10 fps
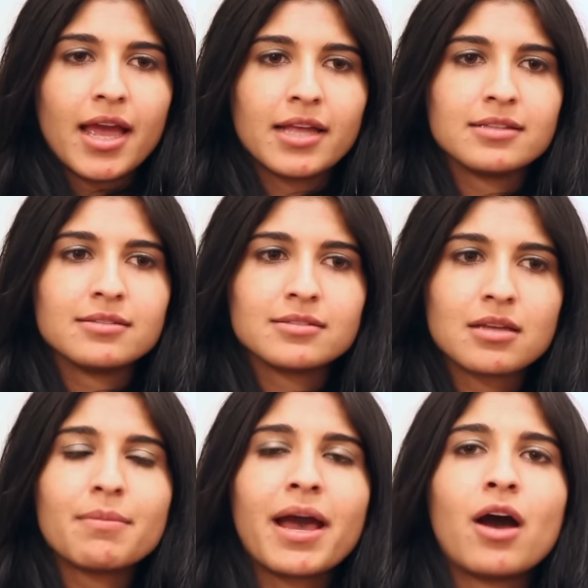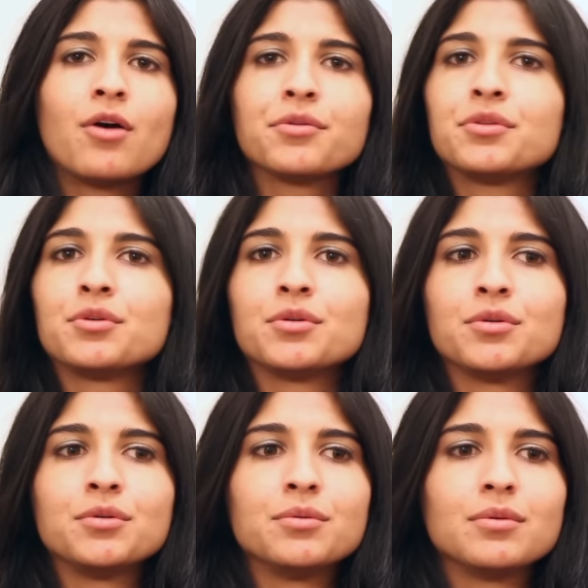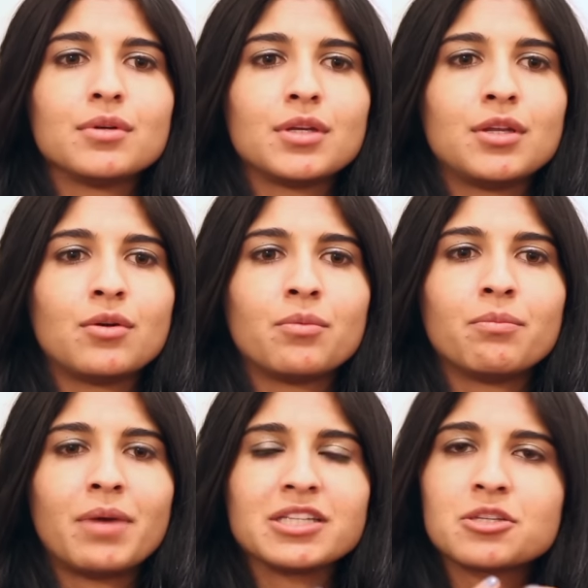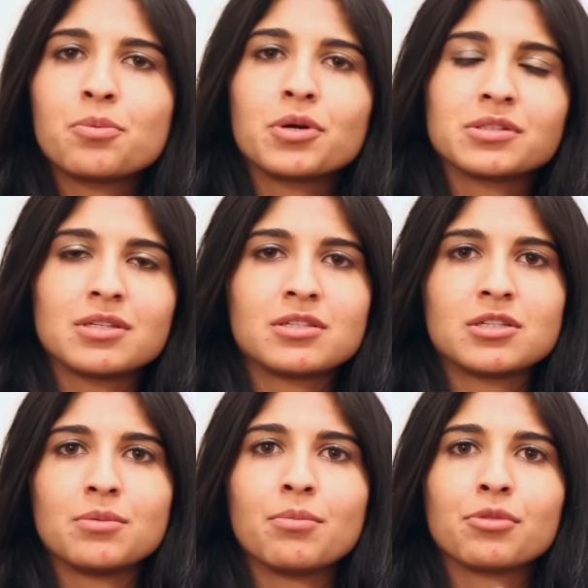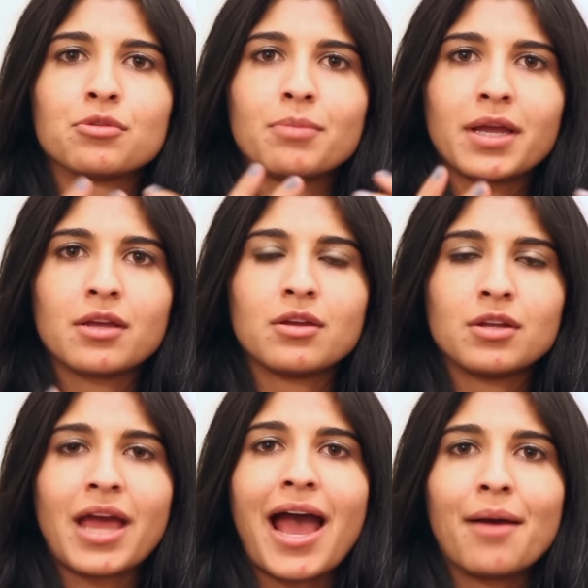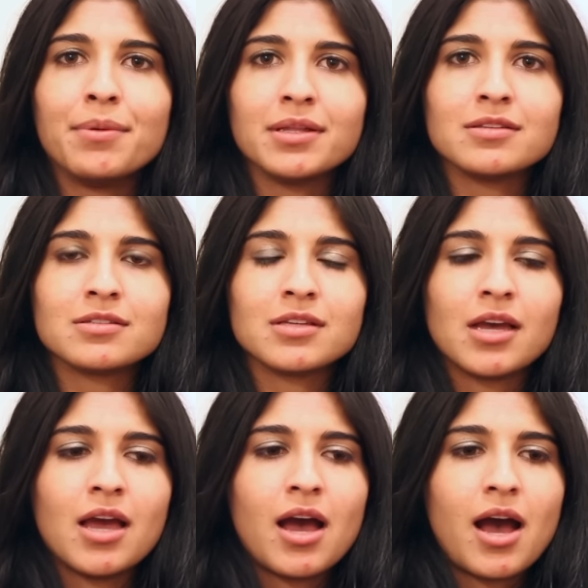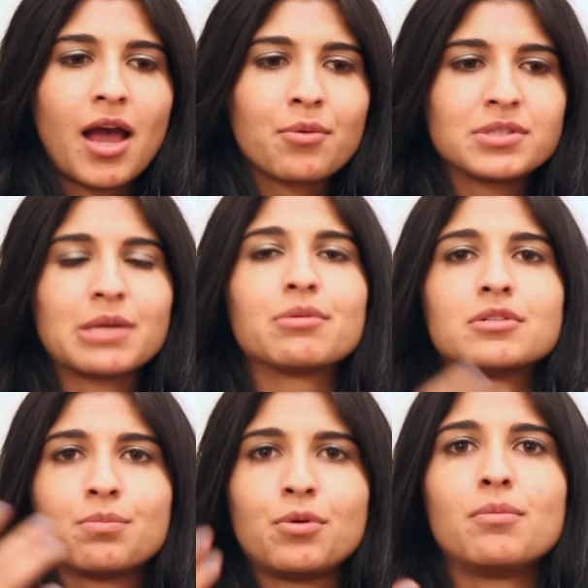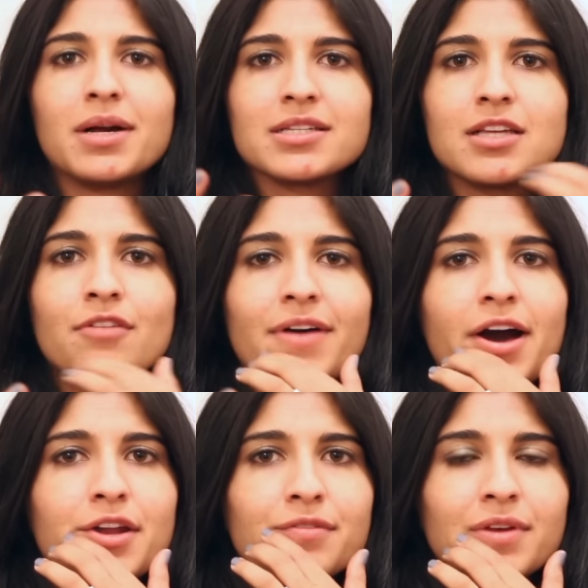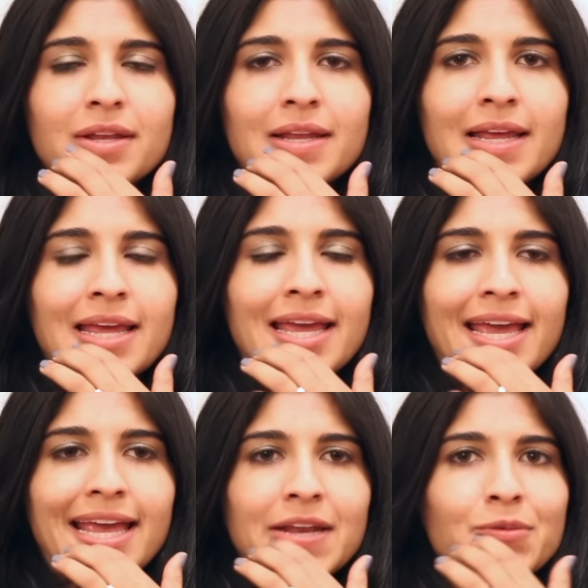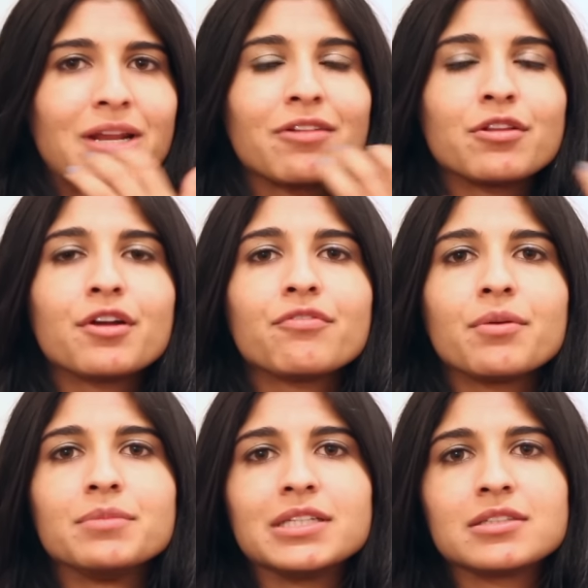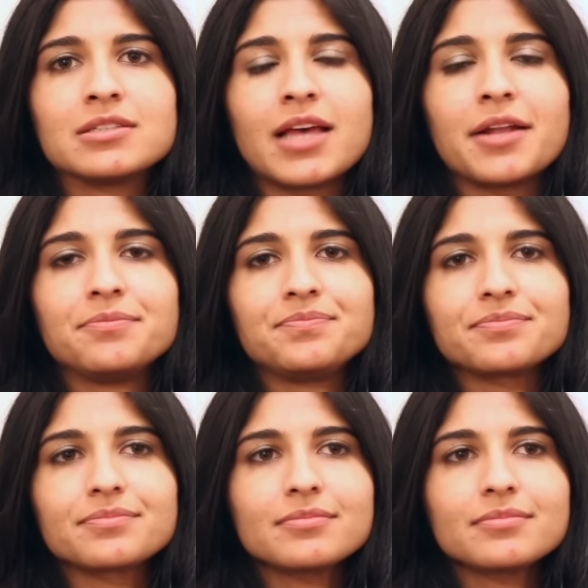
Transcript: And somehow through, you know, my support system, through my good habits, I was able to pull myself out of it. And what I learned from this is that